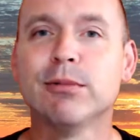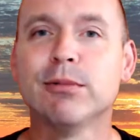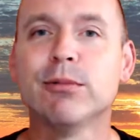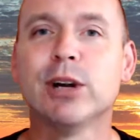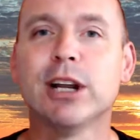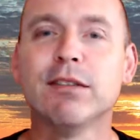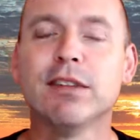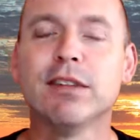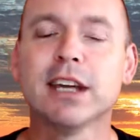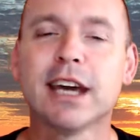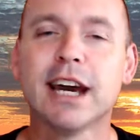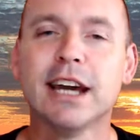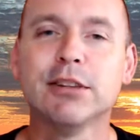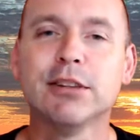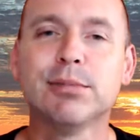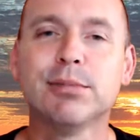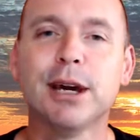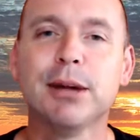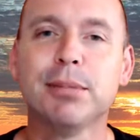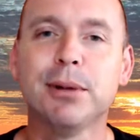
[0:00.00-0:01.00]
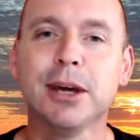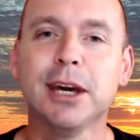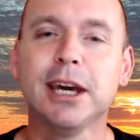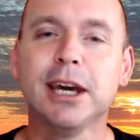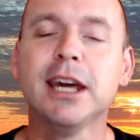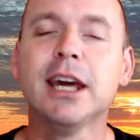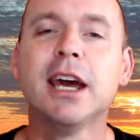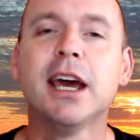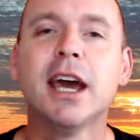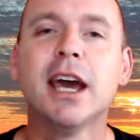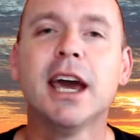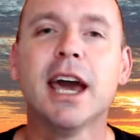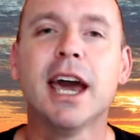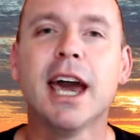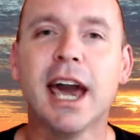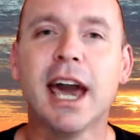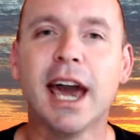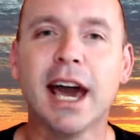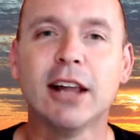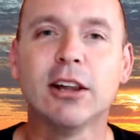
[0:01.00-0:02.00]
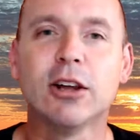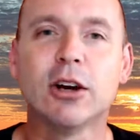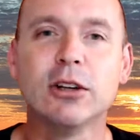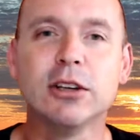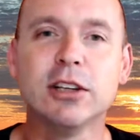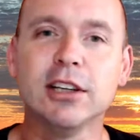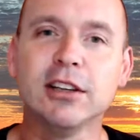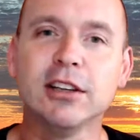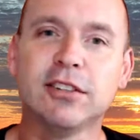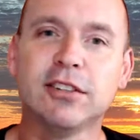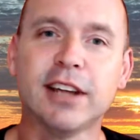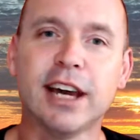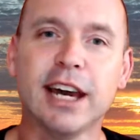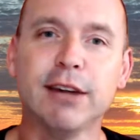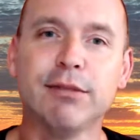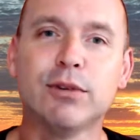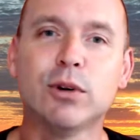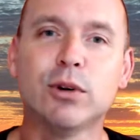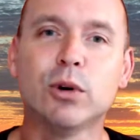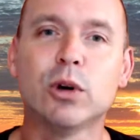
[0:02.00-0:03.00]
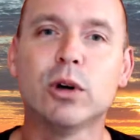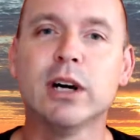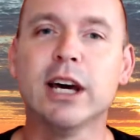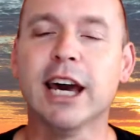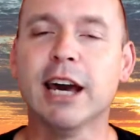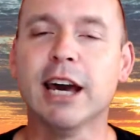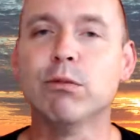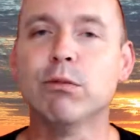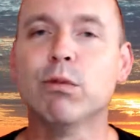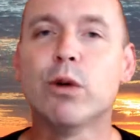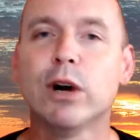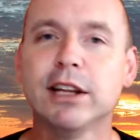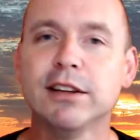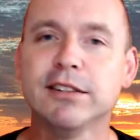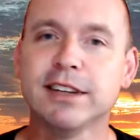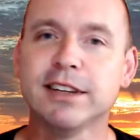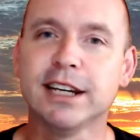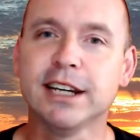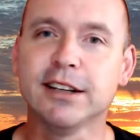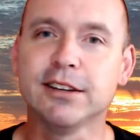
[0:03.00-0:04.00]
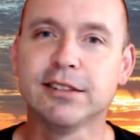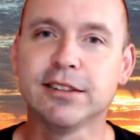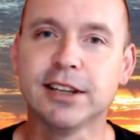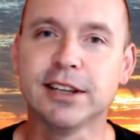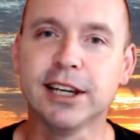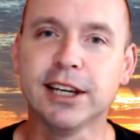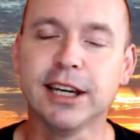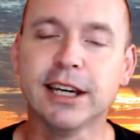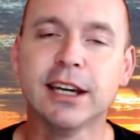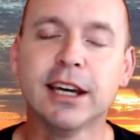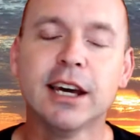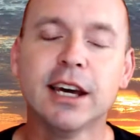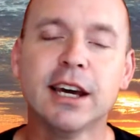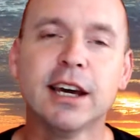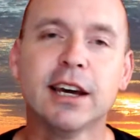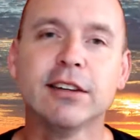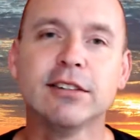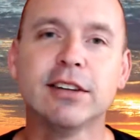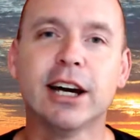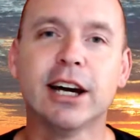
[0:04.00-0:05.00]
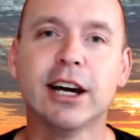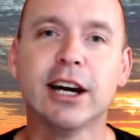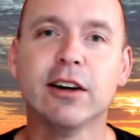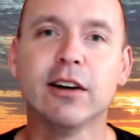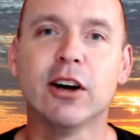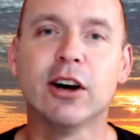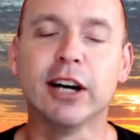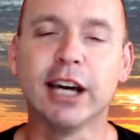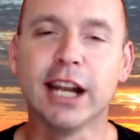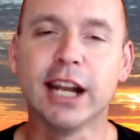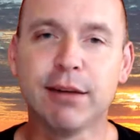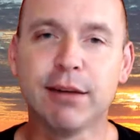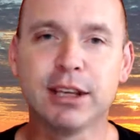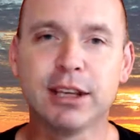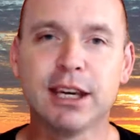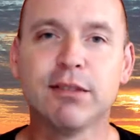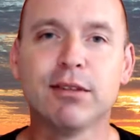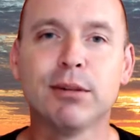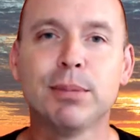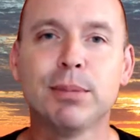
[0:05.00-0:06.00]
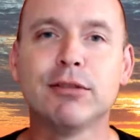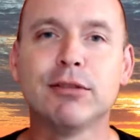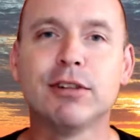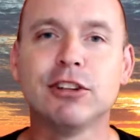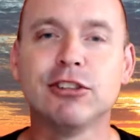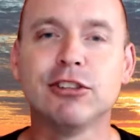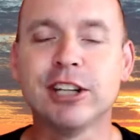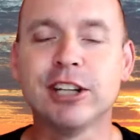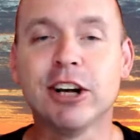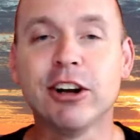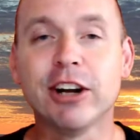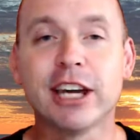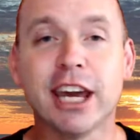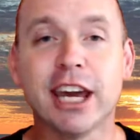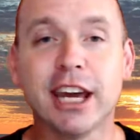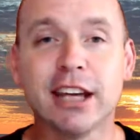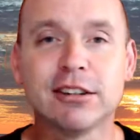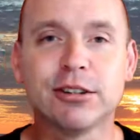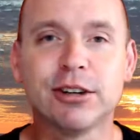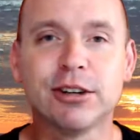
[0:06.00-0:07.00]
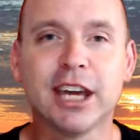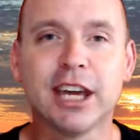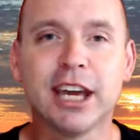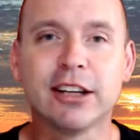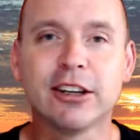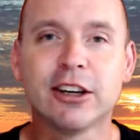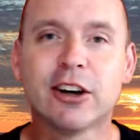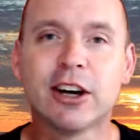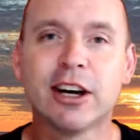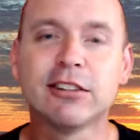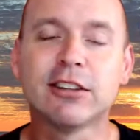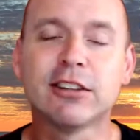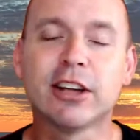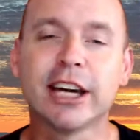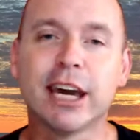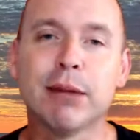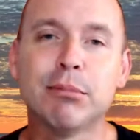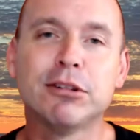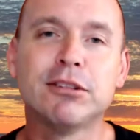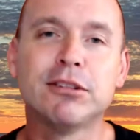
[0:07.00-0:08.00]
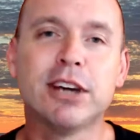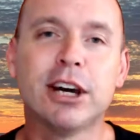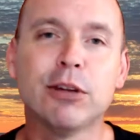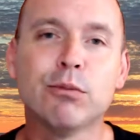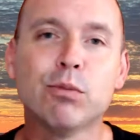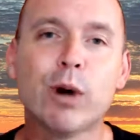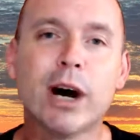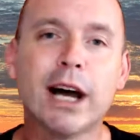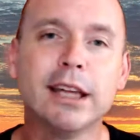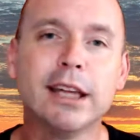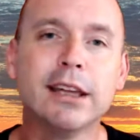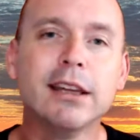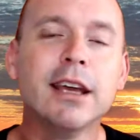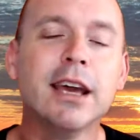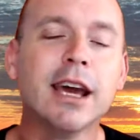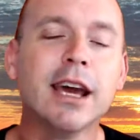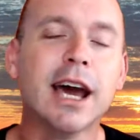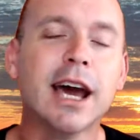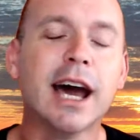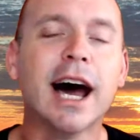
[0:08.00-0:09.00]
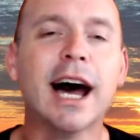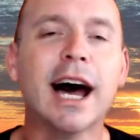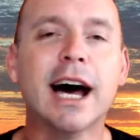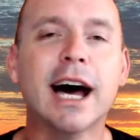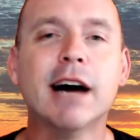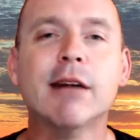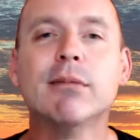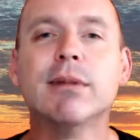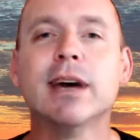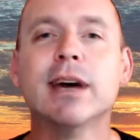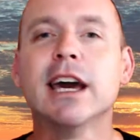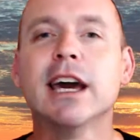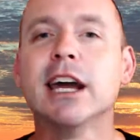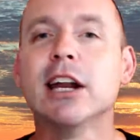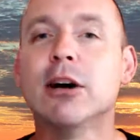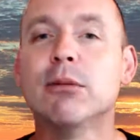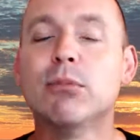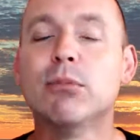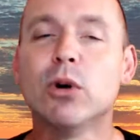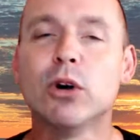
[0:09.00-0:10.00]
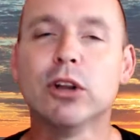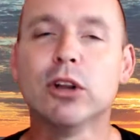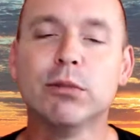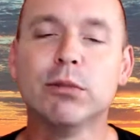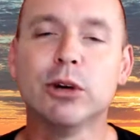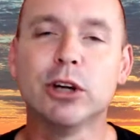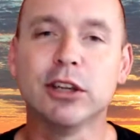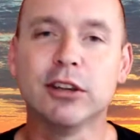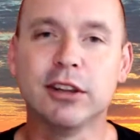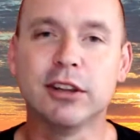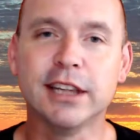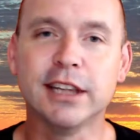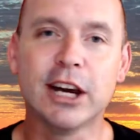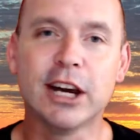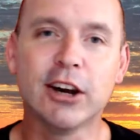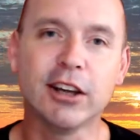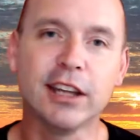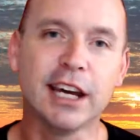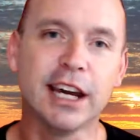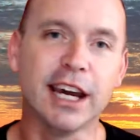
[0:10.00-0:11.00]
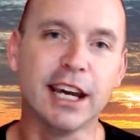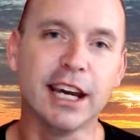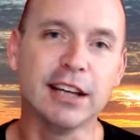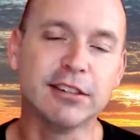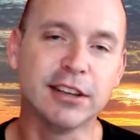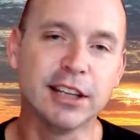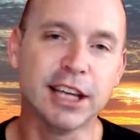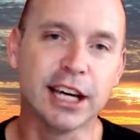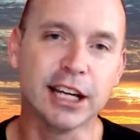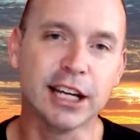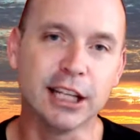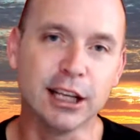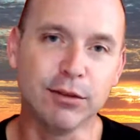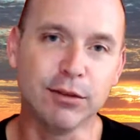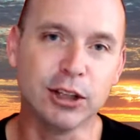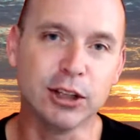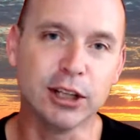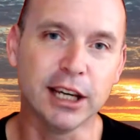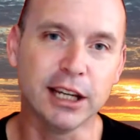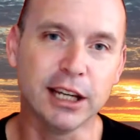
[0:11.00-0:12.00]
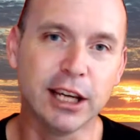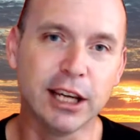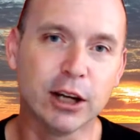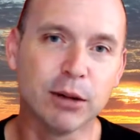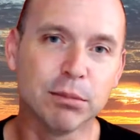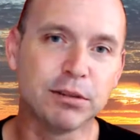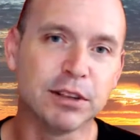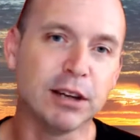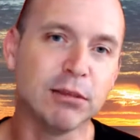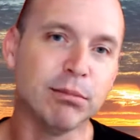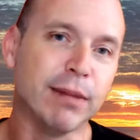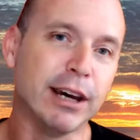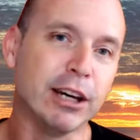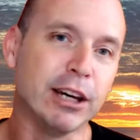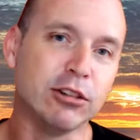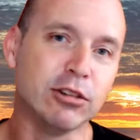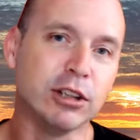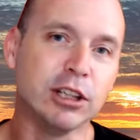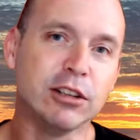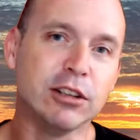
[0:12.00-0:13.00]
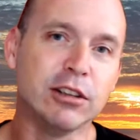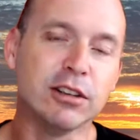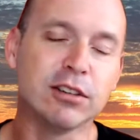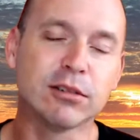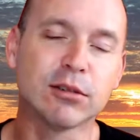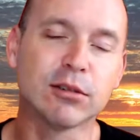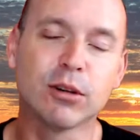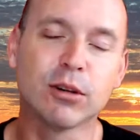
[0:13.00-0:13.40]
whatever the case may be, how long do you stay for and what is there to see? So I'm going to have to give a bit of a generic answer again, guys, like episode 1, and I'm more than willing to narrow that answer down if you need help. So make sure you just